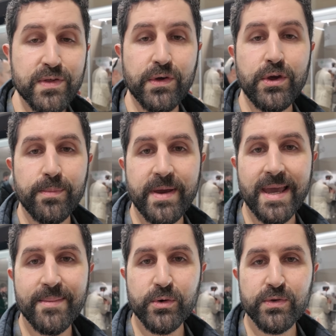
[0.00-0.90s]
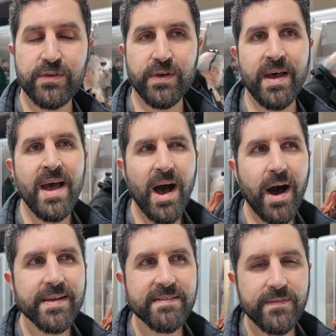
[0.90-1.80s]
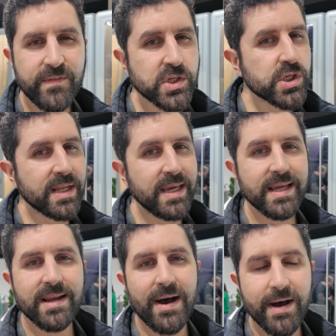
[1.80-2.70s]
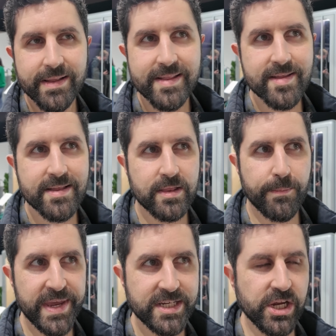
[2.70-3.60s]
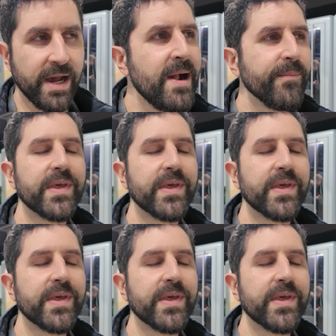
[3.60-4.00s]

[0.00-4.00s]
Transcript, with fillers: So you'll be able to artificially enhance the picture.